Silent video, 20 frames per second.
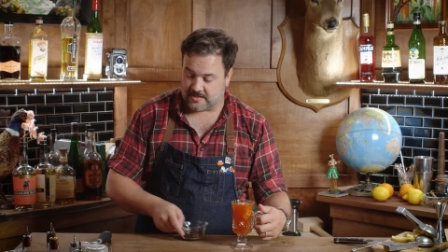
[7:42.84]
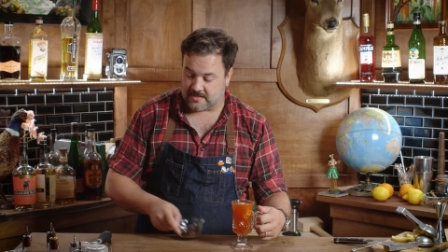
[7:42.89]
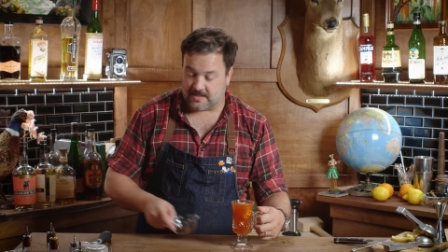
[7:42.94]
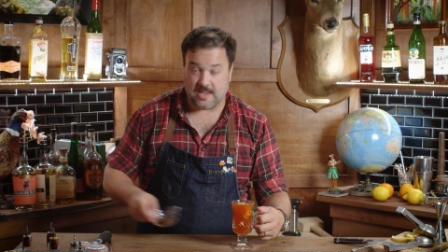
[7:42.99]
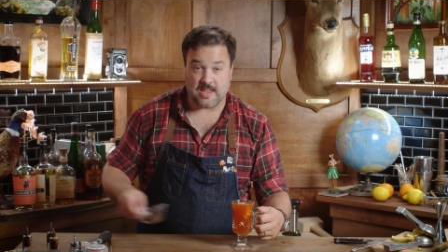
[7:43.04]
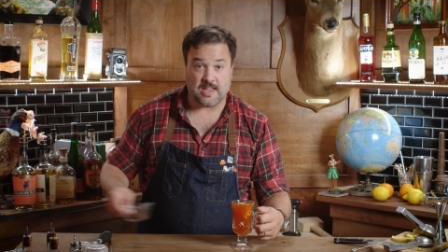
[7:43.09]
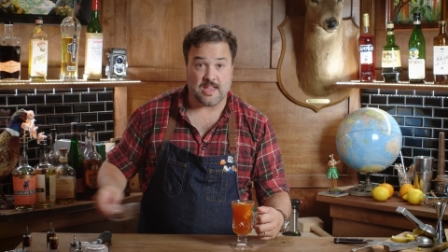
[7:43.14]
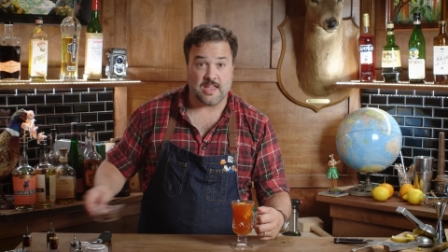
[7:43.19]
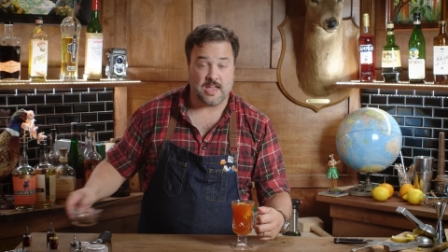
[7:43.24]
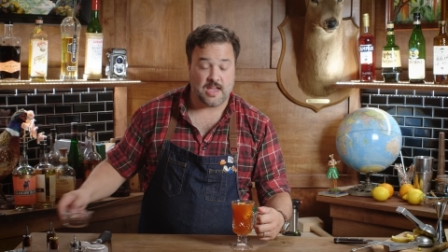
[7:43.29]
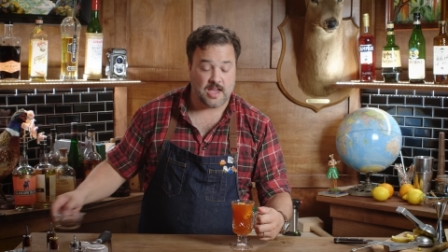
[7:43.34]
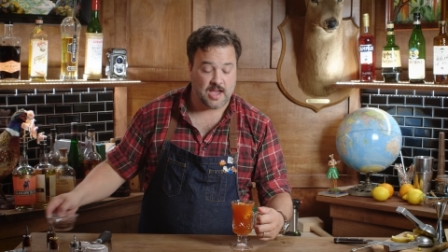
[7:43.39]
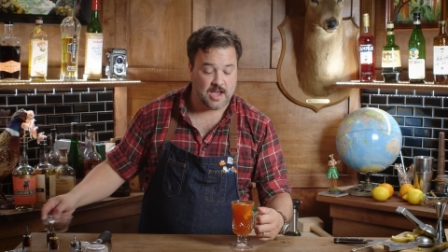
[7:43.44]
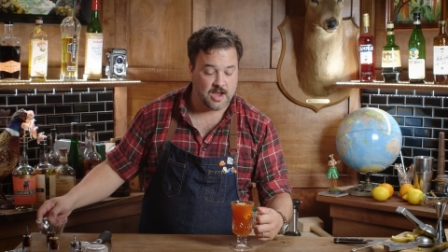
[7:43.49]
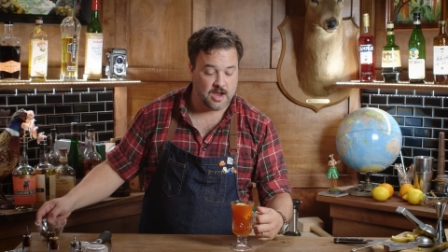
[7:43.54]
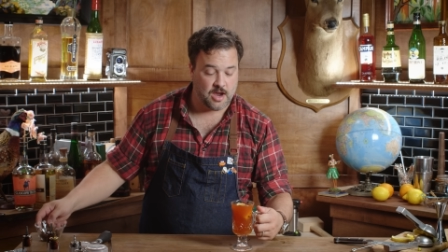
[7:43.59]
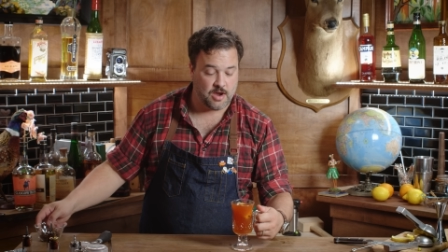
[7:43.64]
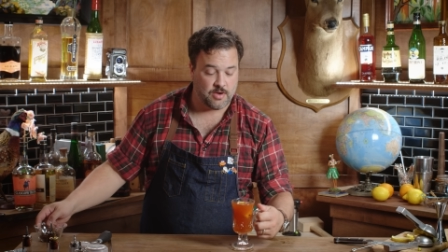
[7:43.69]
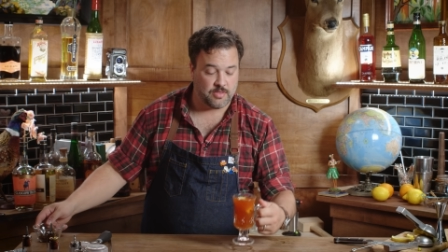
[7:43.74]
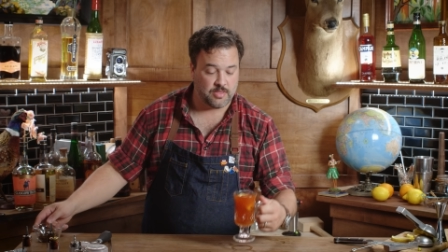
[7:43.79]
see
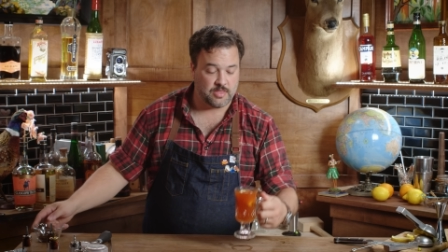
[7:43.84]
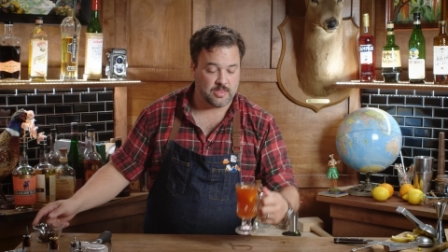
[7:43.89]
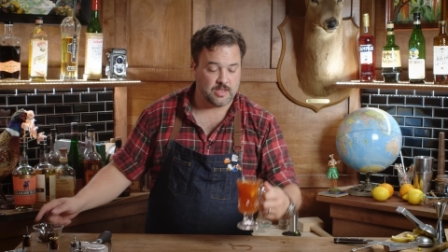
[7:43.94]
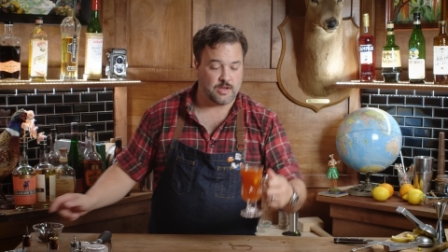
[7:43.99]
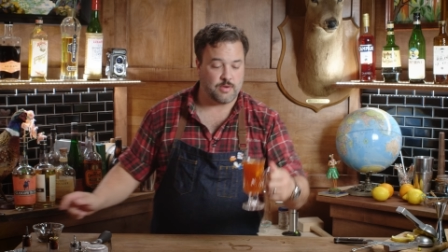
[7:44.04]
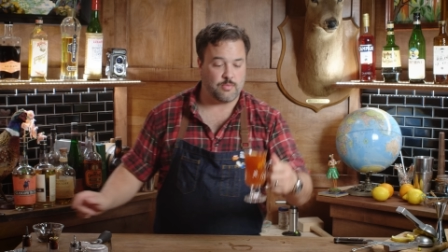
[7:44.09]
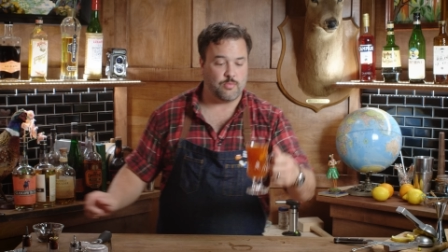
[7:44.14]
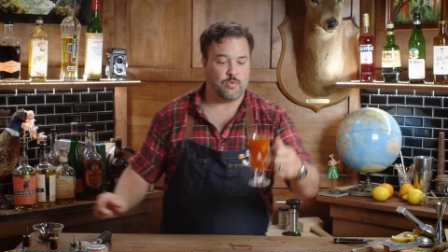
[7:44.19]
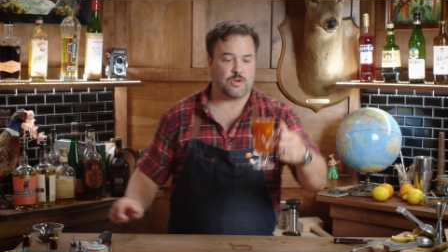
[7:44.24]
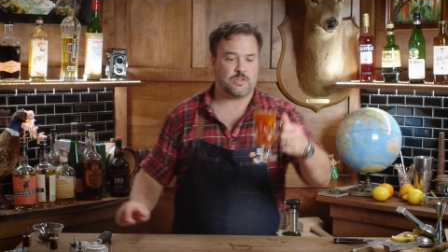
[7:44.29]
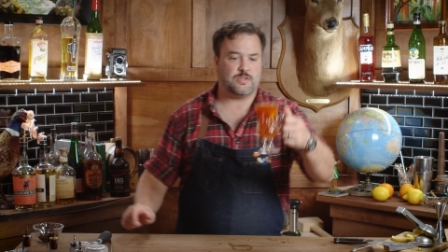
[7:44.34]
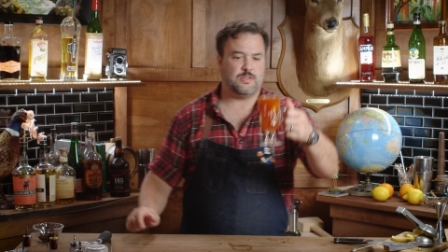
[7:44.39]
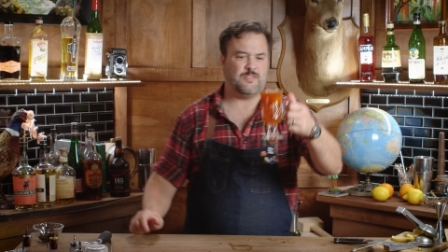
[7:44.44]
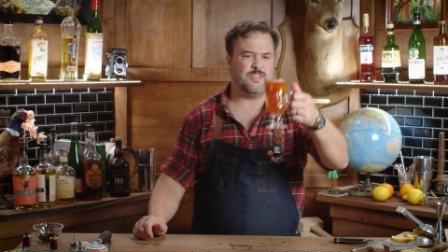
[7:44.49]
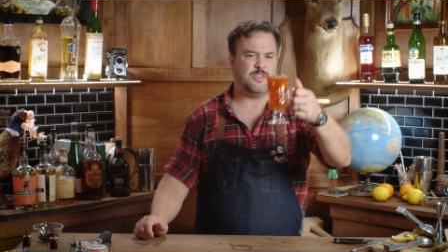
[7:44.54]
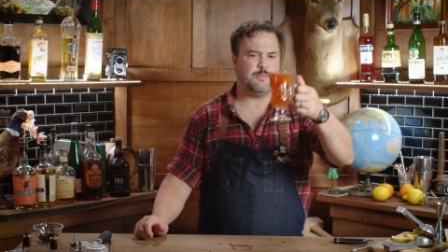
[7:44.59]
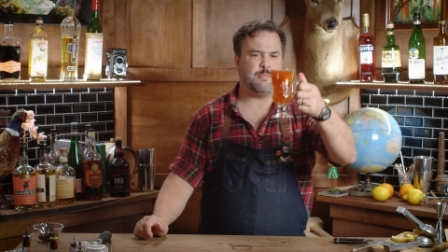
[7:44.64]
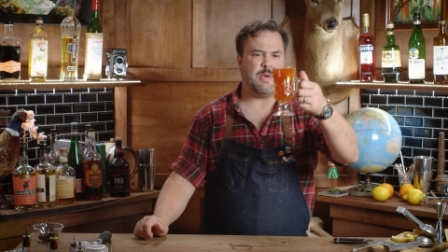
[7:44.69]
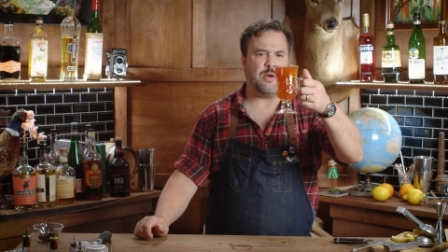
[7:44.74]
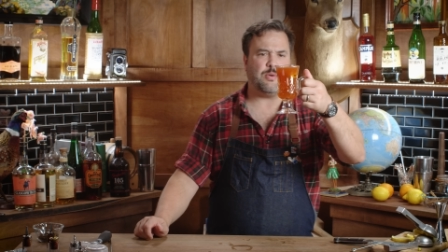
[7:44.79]
how it works,
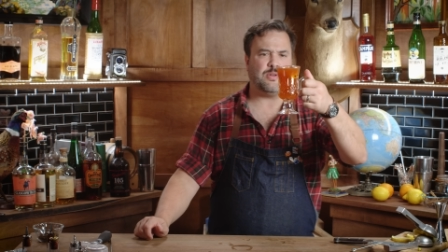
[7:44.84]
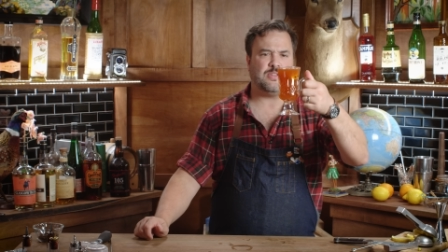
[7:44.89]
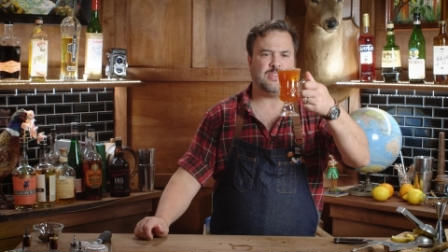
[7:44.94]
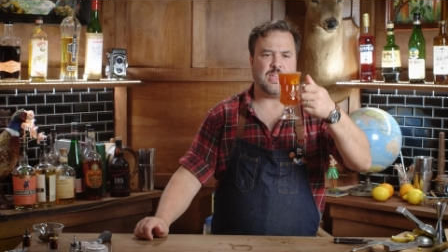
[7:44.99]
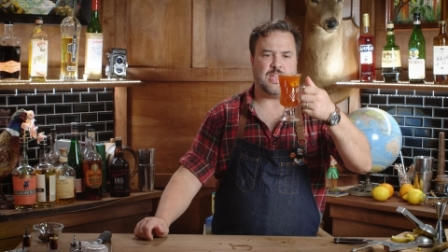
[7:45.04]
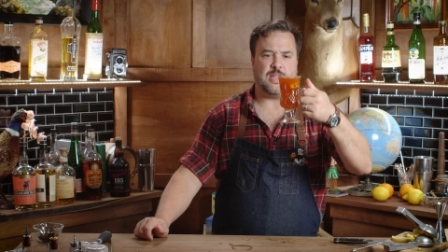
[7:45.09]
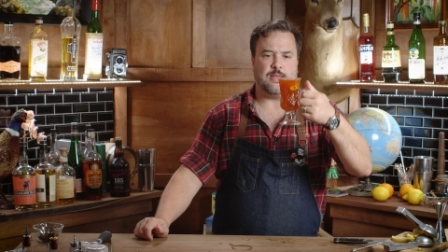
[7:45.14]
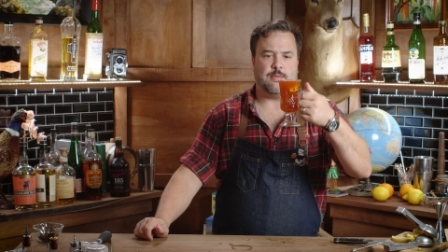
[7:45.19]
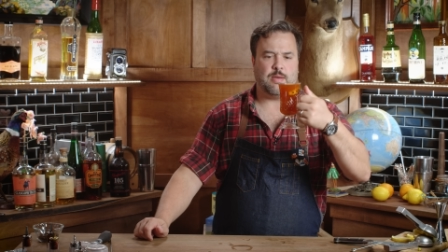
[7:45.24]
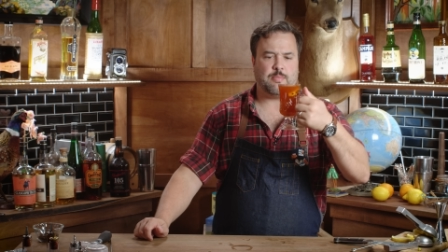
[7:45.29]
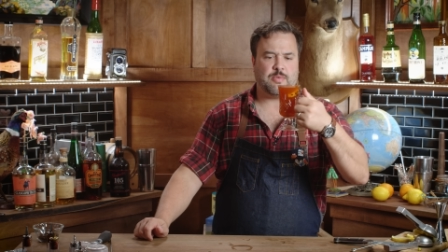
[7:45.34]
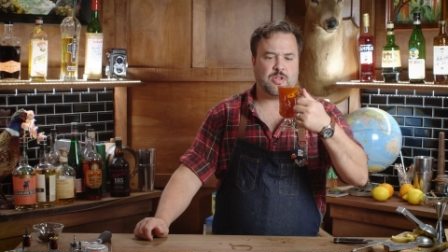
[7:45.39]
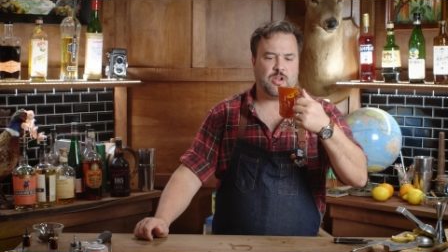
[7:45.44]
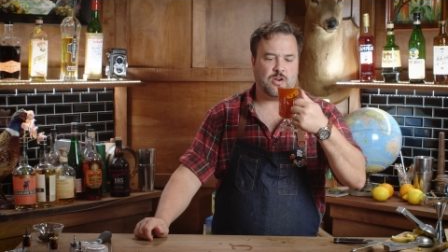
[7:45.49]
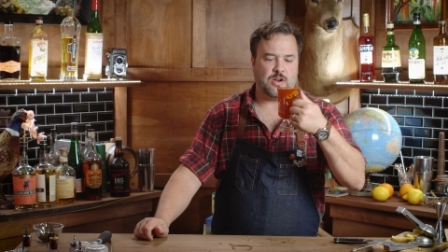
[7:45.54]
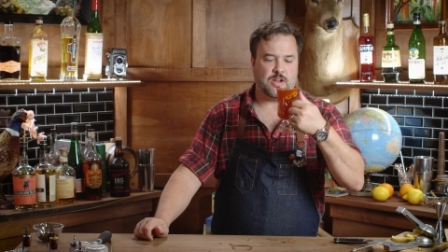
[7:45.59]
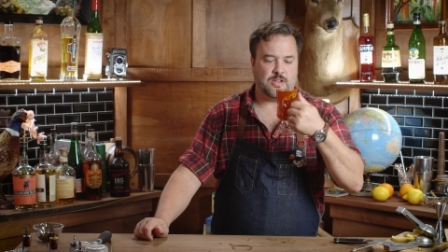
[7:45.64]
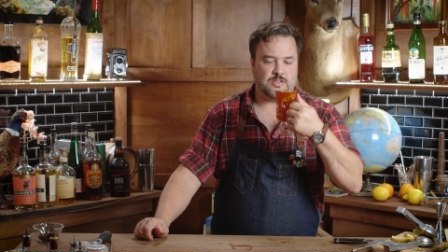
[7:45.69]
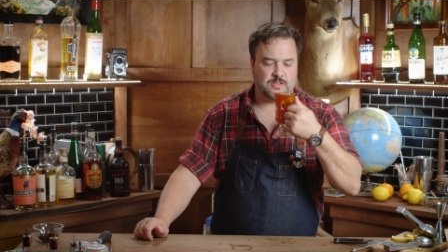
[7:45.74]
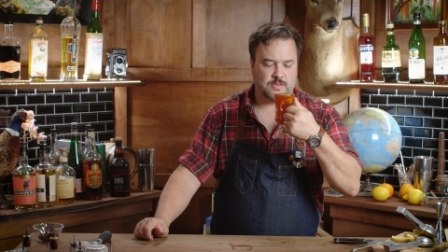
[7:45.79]
if it's better with tea. I'm
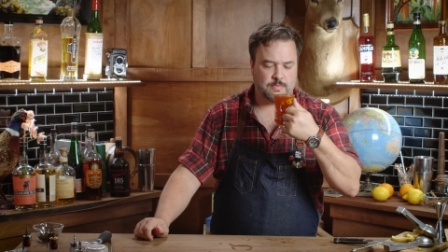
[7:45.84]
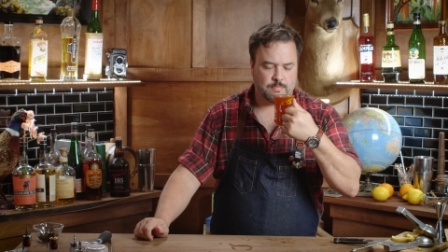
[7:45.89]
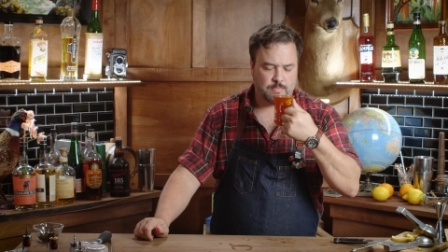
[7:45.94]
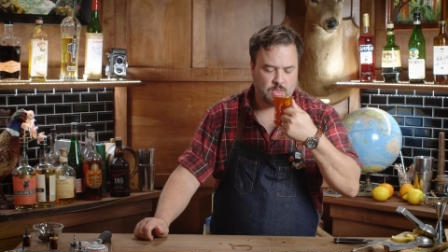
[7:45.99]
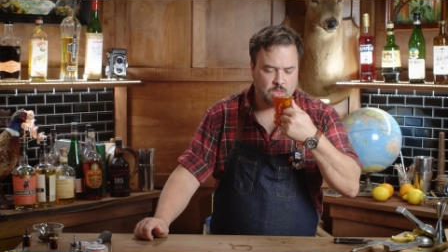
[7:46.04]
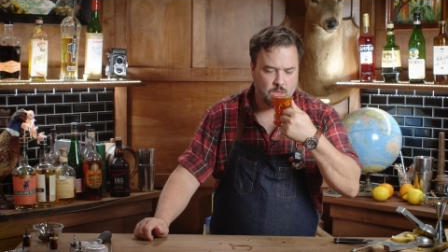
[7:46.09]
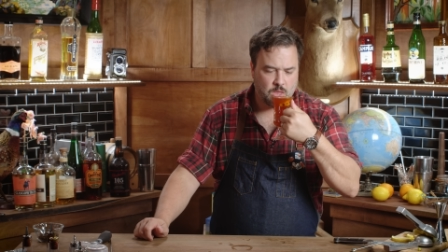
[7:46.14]
curious.